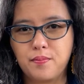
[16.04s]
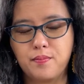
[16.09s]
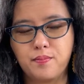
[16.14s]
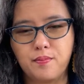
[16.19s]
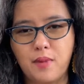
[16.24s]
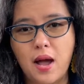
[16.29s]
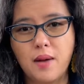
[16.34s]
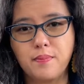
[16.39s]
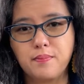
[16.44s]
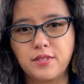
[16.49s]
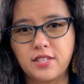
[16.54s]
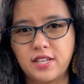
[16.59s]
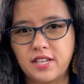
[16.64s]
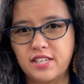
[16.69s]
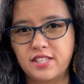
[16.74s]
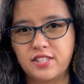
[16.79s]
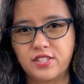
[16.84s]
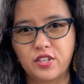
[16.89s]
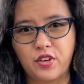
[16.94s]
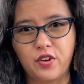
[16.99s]

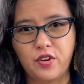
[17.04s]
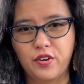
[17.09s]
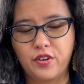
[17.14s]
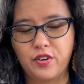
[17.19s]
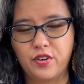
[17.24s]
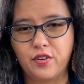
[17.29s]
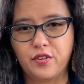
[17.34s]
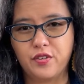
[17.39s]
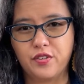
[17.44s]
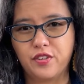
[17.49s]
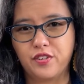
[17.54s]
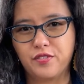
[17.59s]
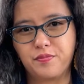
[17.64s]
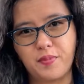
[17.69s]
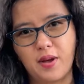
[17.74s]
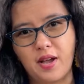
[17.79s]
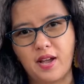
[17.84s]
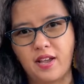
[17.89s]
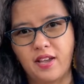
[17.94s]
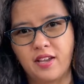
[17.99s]
updates on all of
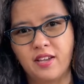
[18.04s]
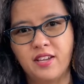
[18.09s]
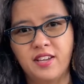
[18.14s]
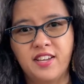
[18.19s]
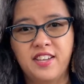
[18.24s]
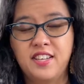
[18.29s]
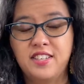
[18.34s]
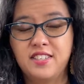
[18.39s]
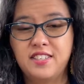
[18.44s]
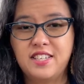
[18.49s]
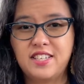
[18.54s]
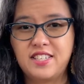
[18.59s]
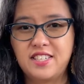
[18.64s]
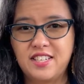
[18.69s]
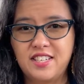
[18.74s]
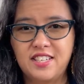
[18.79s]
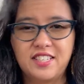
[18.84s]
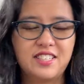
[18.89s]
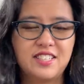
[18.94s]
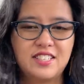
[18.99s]
my
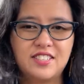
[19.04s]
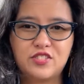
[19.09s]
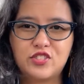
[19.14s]
knitting,